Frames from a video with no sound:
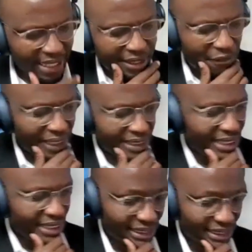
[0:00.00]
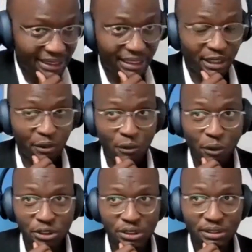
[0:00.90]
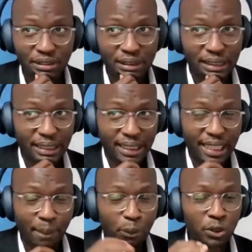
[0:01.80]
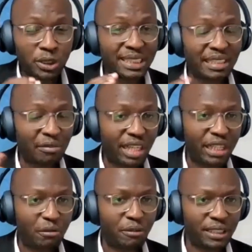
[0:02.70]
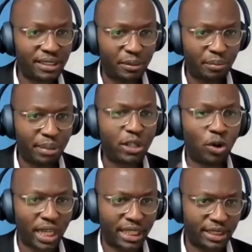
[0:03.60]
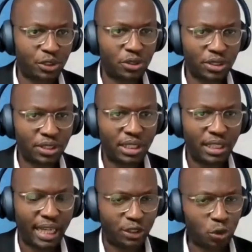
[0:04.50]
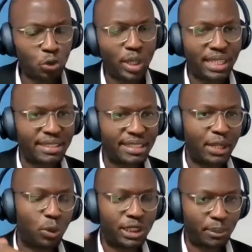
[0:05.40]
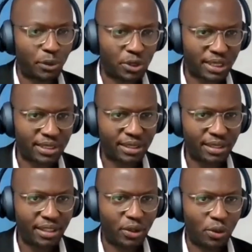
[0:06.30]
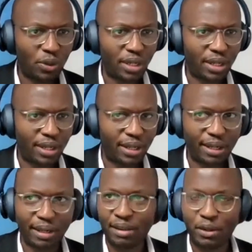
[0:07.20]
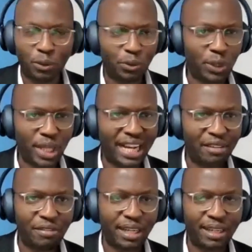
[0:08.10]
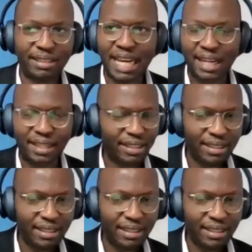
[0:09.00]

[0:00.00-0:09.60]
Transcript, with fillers: I think the first thing is that, uh, of course, uh, the processes are very different in big organizations, and it's good to understand what's a process. You know, uh, you know, do they have a, a